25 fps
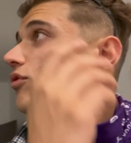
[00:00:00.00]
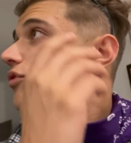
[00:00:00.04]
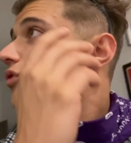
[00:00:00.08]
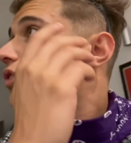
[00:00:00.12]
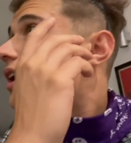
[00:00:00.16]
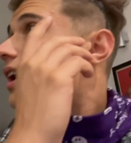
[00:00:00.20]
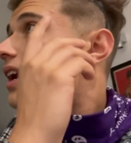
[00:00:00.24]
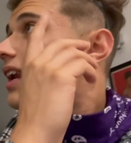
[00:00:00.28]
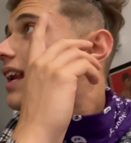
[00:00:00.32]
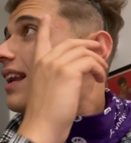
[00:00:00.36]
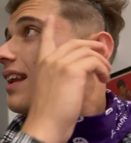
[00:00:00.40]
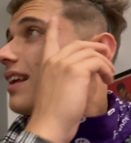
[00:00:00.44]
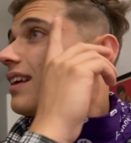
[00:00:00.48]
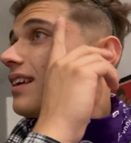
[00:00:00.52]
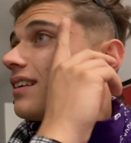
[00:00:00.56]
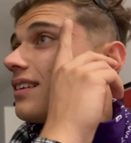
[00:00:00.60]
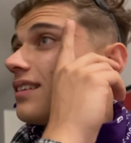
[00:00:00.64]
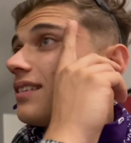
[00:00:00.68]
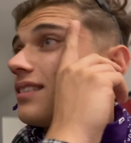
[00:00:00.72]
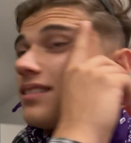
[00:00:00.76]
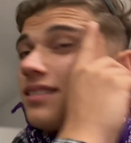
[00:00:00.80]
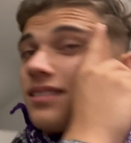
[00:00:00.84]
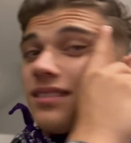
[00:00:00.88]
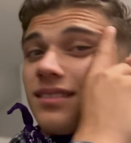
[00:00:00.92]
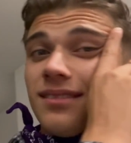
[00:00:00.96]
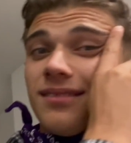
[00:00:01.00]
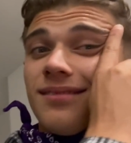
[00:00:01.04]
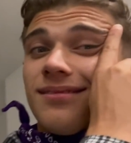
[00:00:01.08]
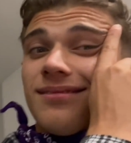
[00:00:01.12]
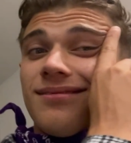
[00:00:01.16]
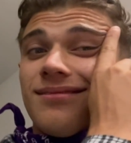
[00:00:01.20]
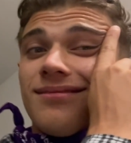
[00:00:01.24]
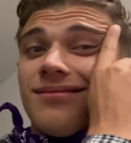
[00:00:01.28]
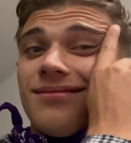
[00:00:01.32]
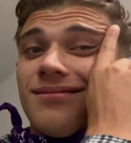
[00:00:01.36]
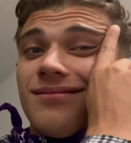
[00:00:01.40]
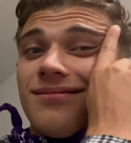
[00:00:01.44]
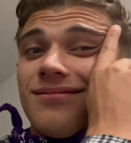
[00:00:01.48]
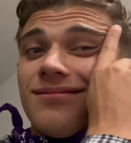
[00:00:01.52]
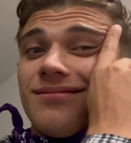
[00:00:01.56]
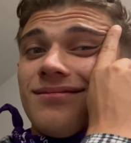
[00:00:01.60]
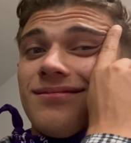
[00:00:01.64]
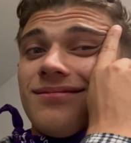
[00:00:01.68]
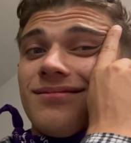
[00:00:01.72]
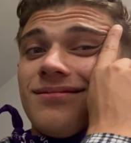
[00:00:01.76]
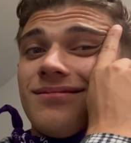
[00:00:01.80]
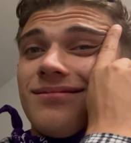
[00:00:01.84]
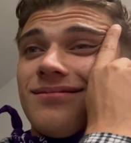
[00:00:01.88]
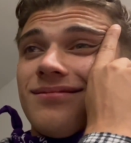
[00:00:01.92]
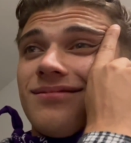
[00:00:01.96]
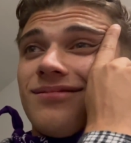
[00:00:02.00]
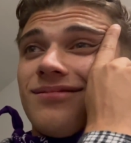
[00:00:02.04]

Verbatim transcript: Pretty rough. That's not good.